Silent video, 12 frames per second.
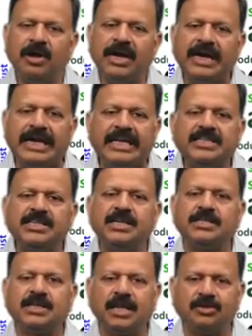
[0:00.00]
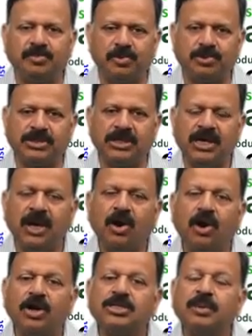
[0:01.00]
indigenous anthropology
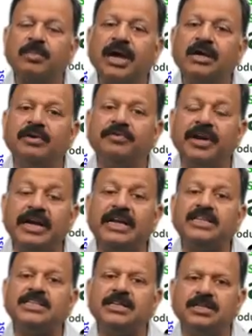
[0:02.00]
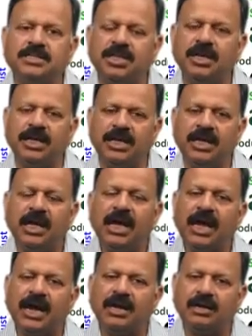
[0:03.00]
or some kind of indigenous theory,
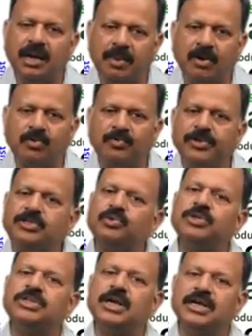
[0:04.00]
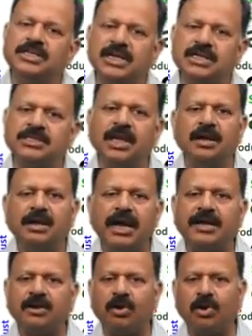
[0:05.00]
and about which we shall discuss
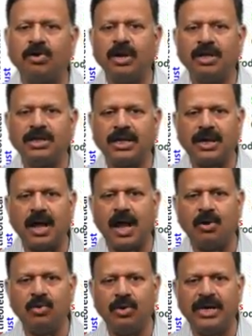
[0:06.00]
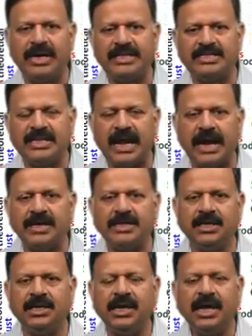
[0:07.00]
later on, that how
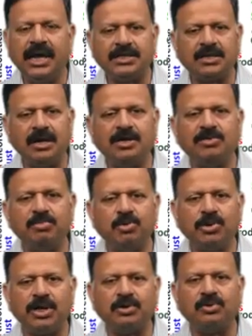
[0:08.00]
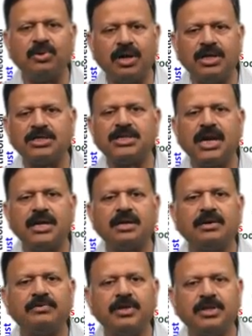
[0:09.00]
indigeneity has contributed to the understanding
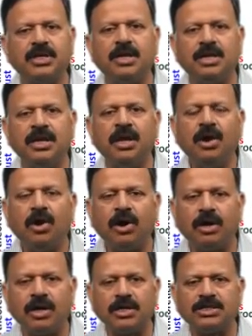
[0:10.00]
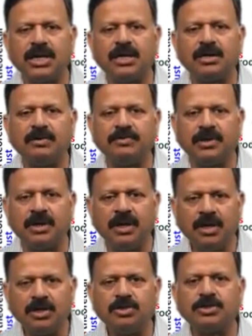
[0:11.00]
of the theory or understanding of the
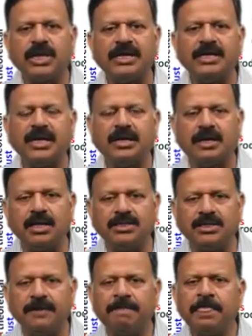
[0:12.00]
society and culture.